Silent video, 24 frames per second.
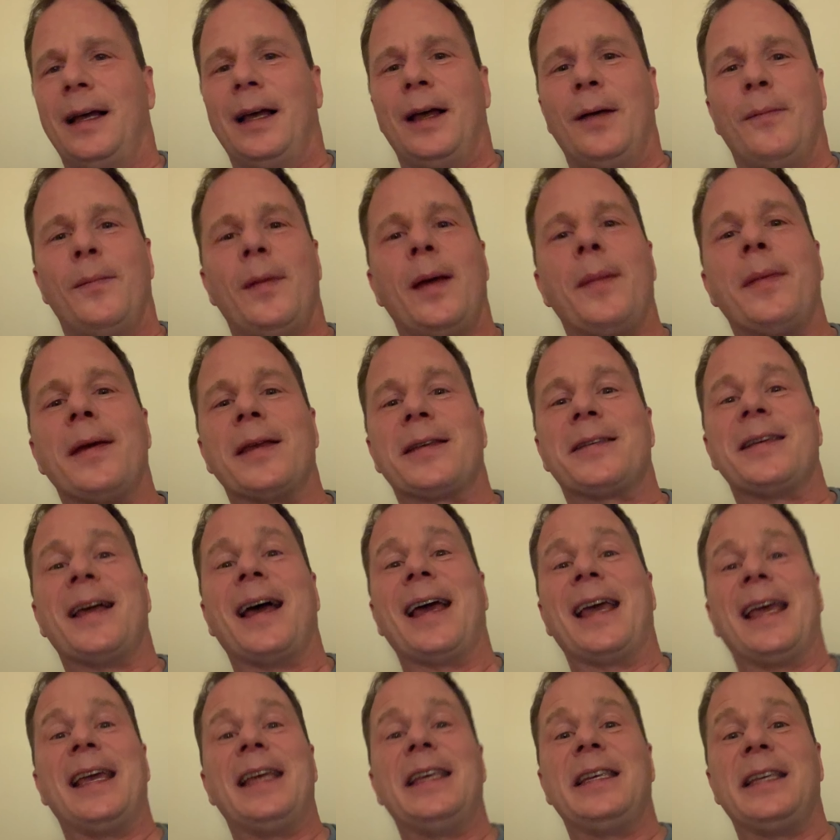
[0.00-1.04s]
Maybe it's not
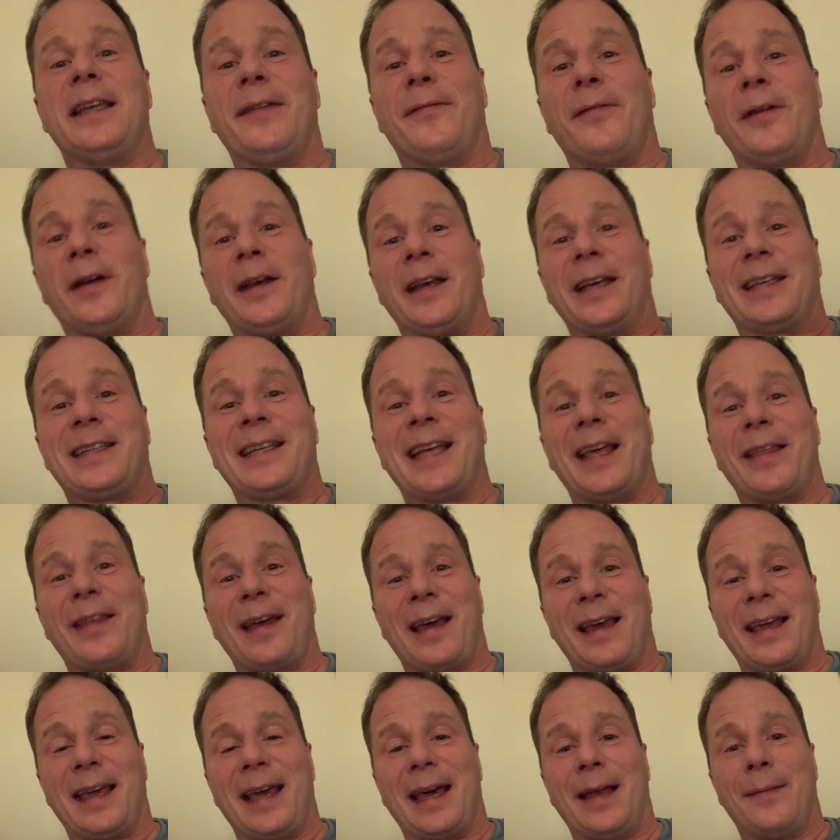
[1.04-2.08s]
easy for you to say
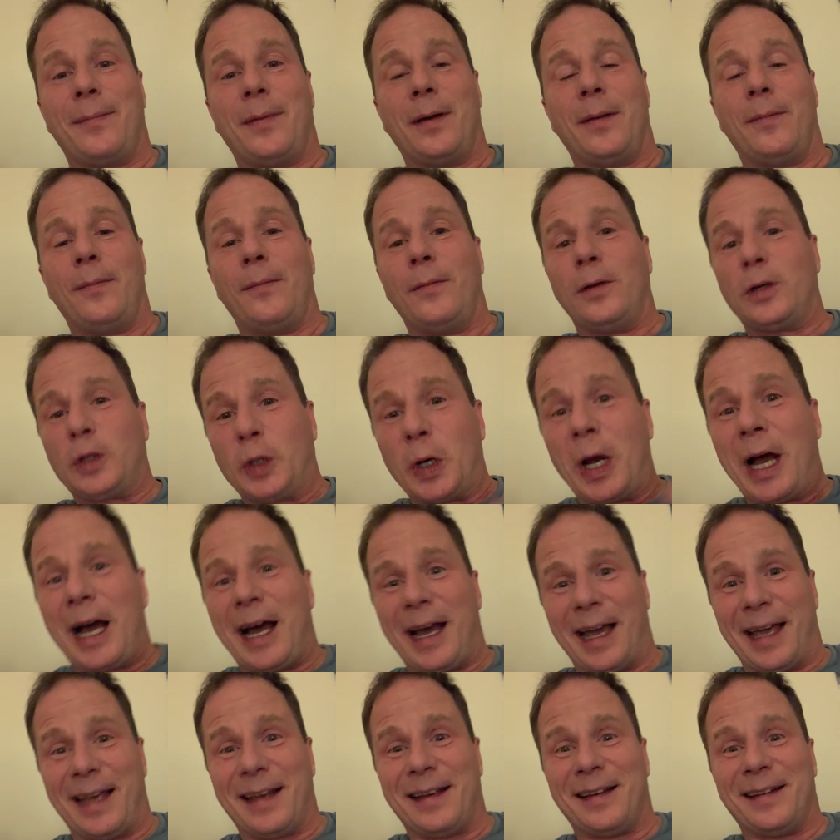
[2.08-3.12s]
that yet, but
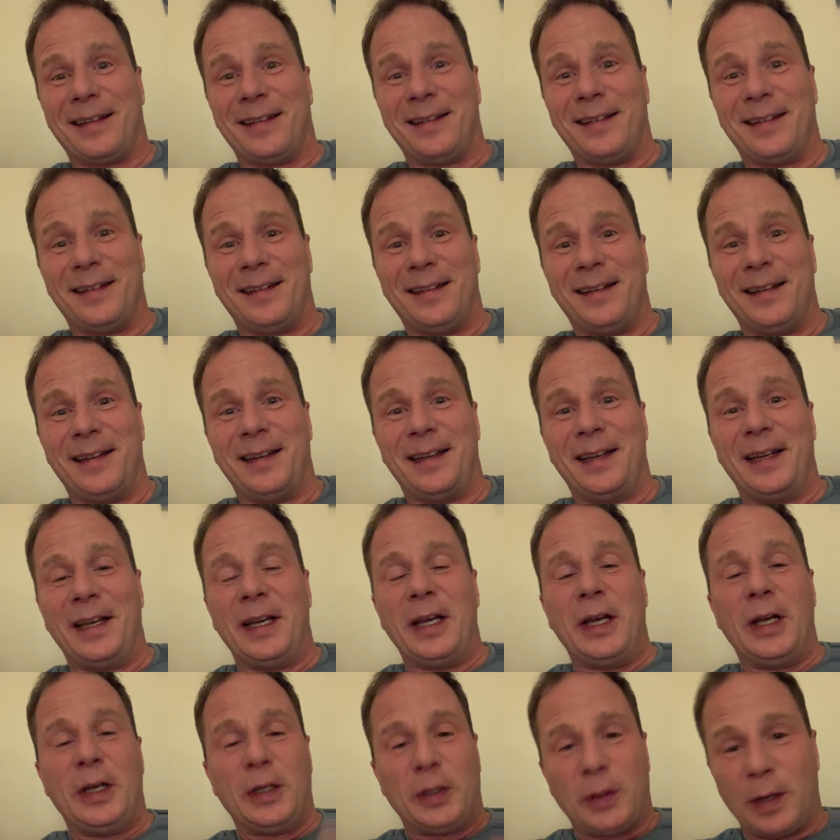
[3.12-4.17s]
try.
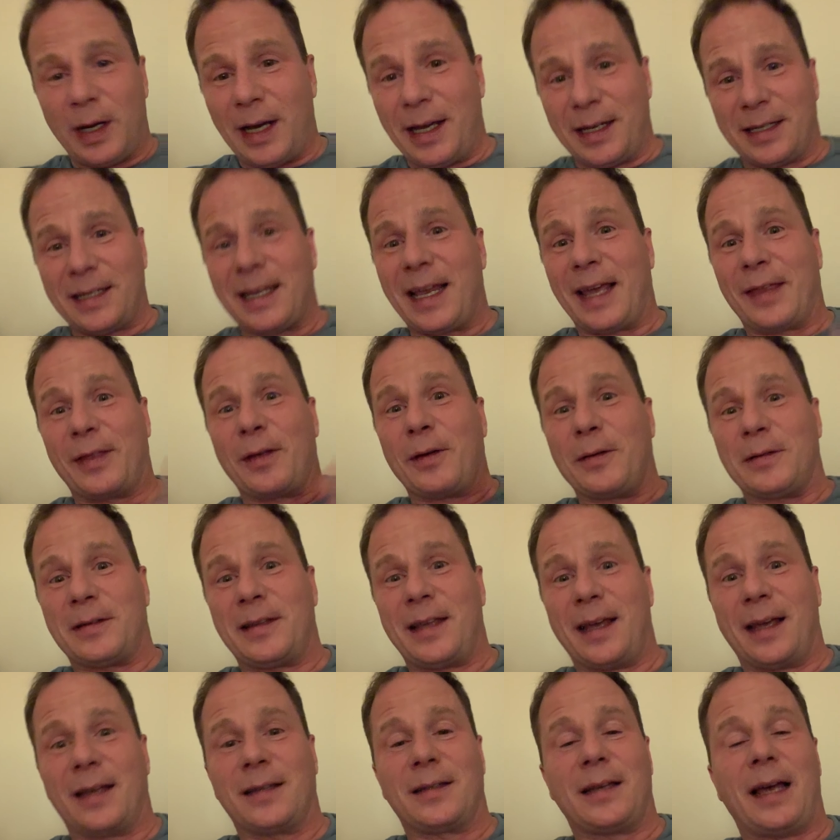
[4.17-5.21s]
Try saying those
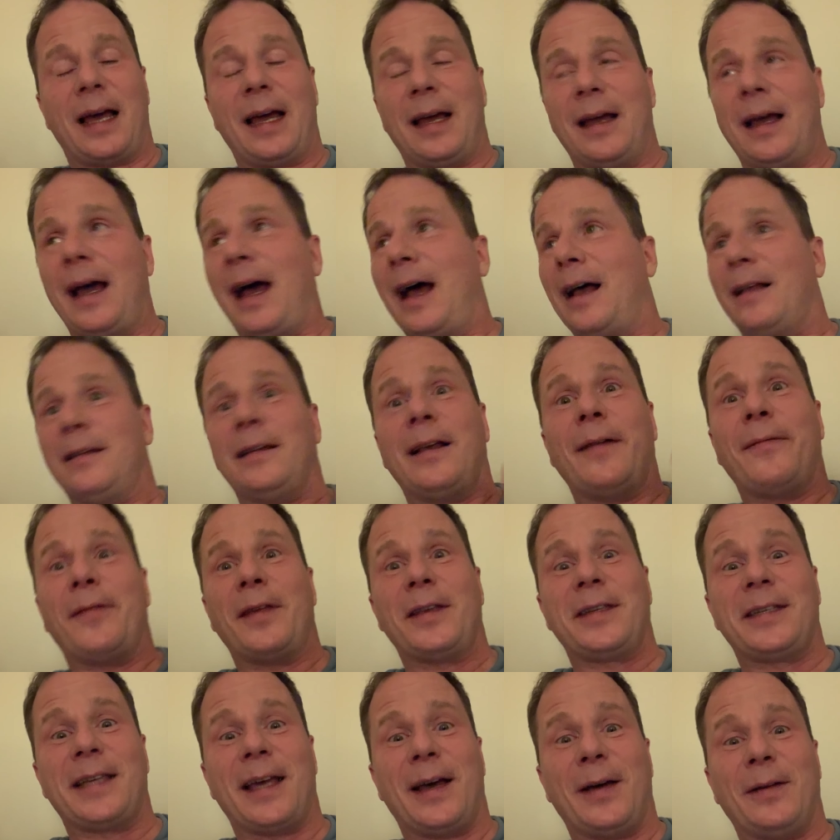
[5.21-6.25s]
things. I love the
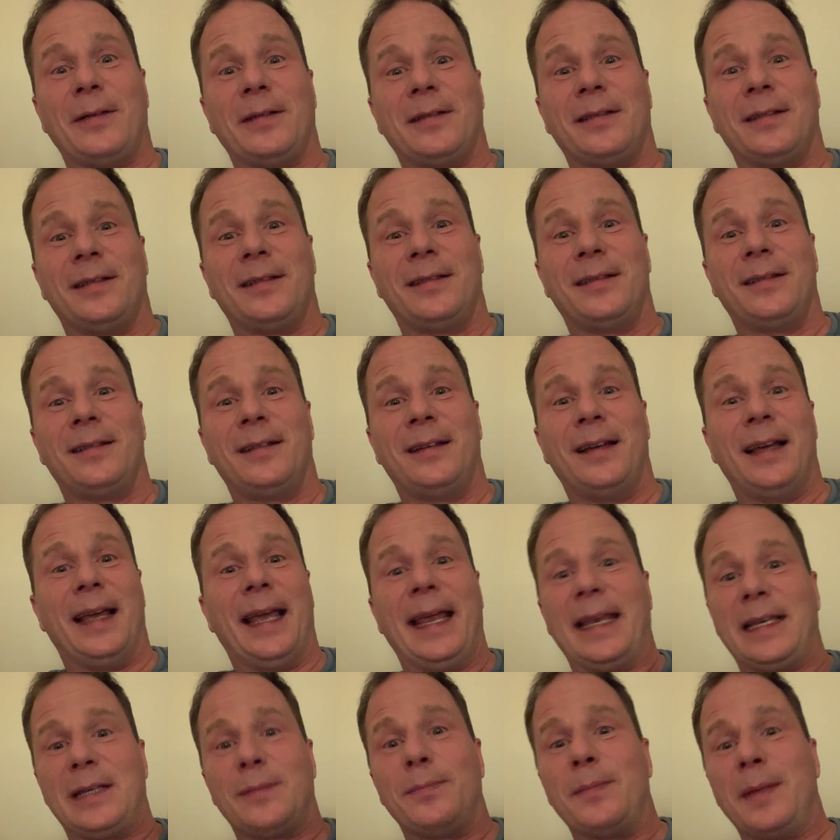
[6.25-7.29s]
sound.
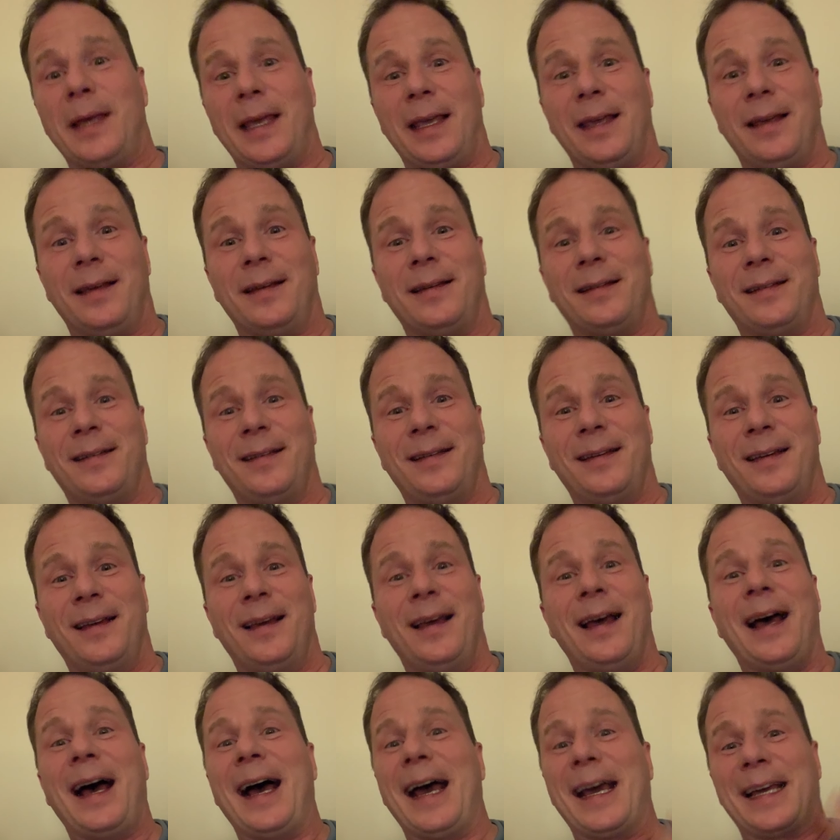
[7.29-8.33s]
It's me.
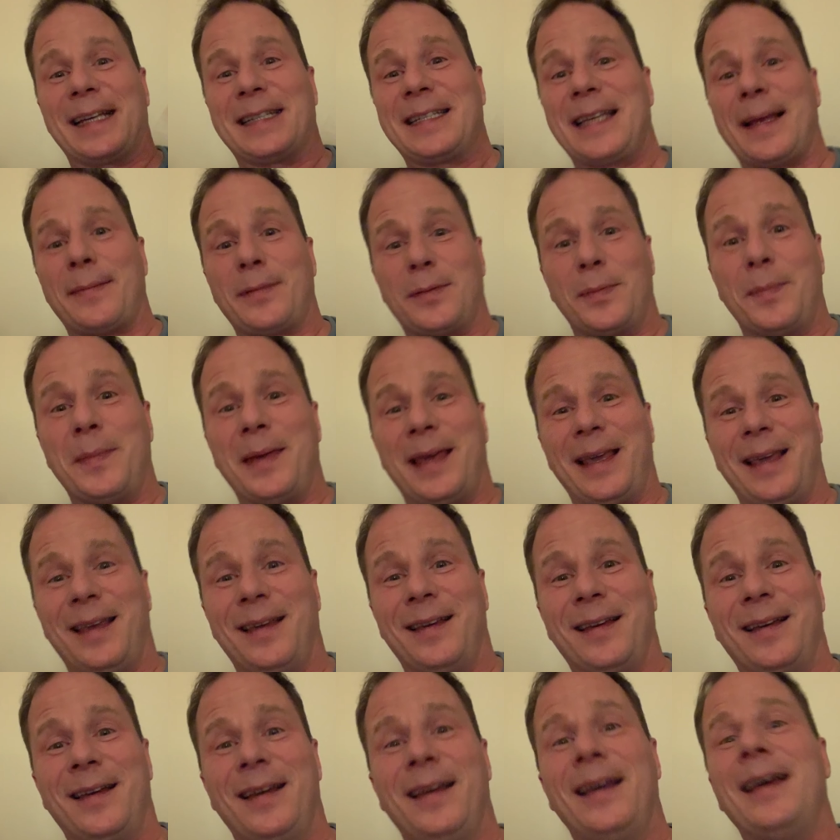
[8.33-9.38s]
I accept me,
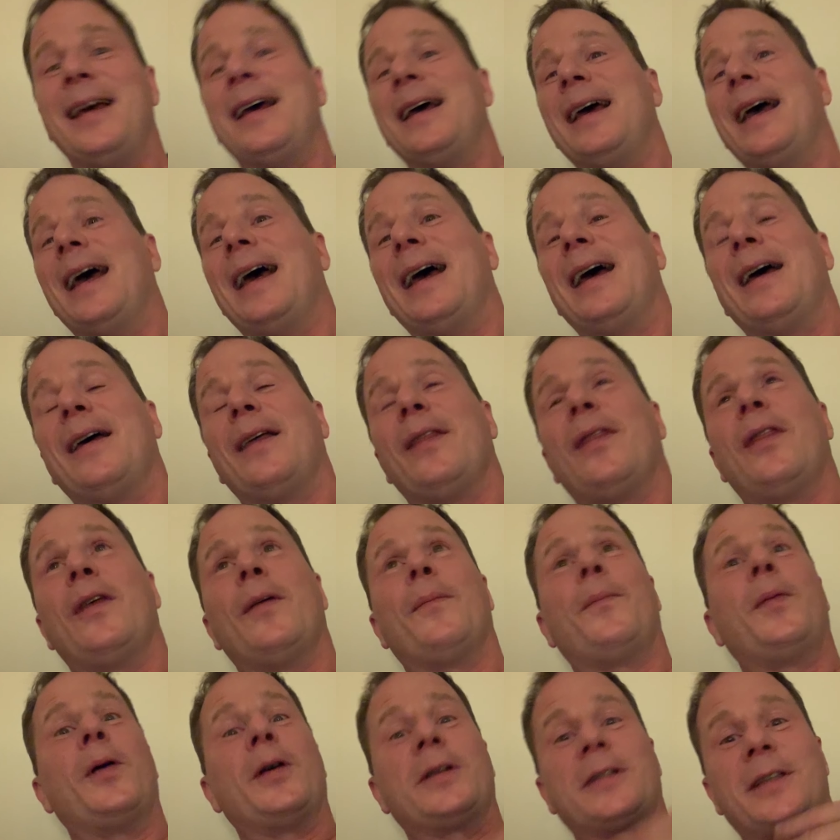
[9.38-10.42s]
the
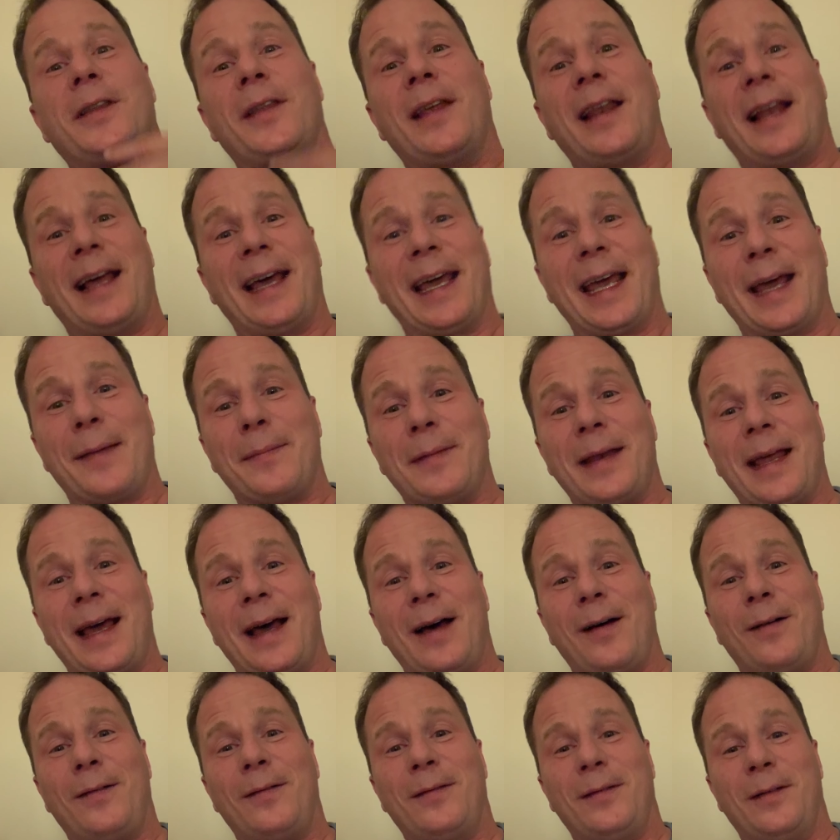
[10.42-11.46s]
person that I am
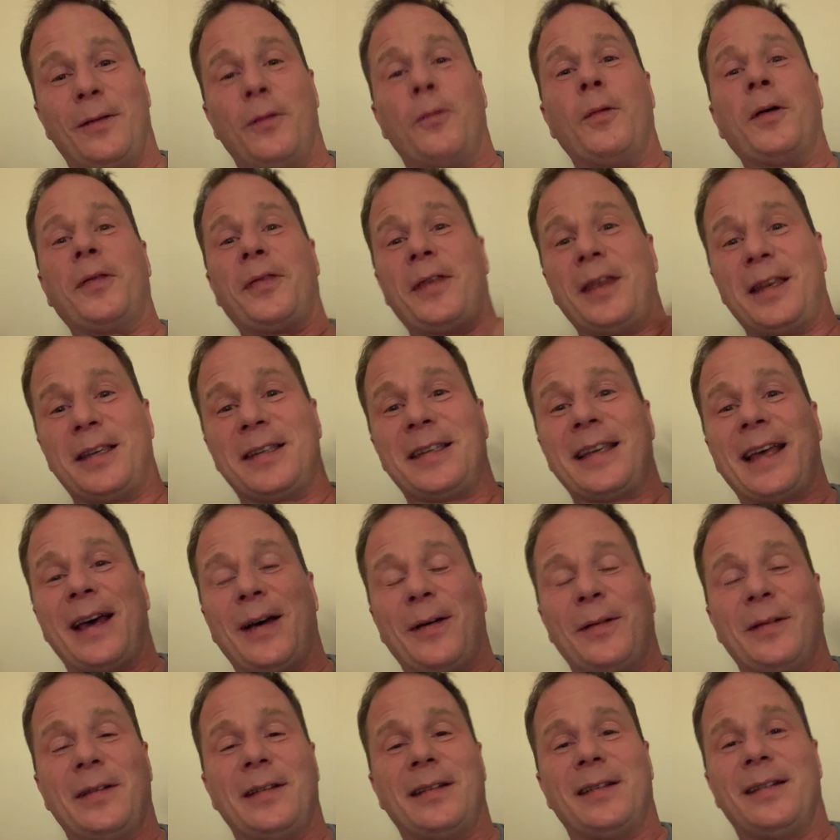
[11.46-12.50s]
now with this
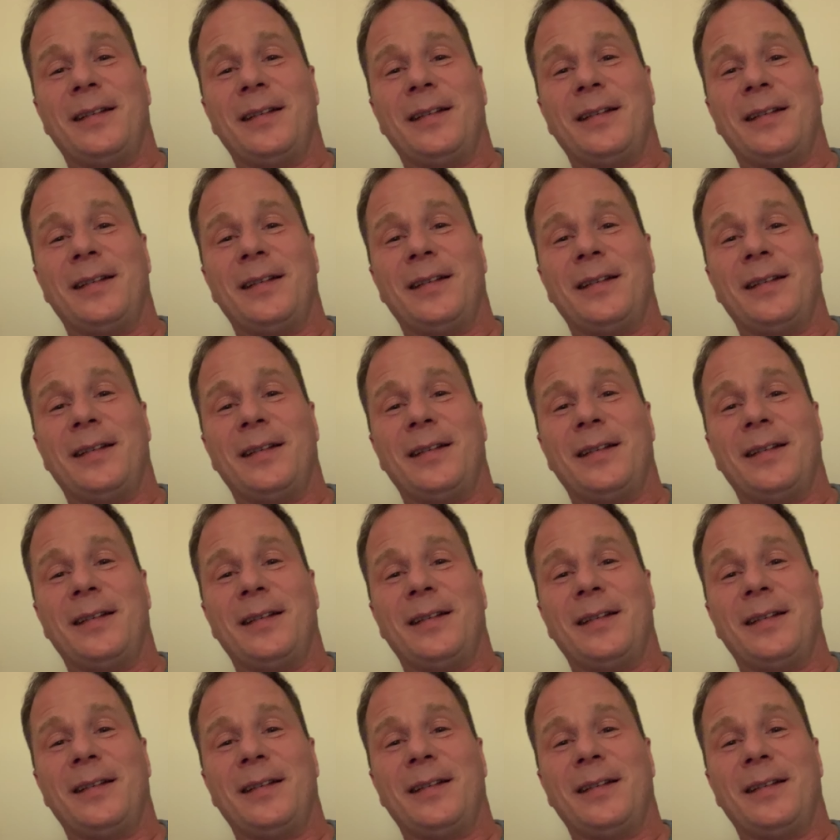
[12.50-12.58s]
sound.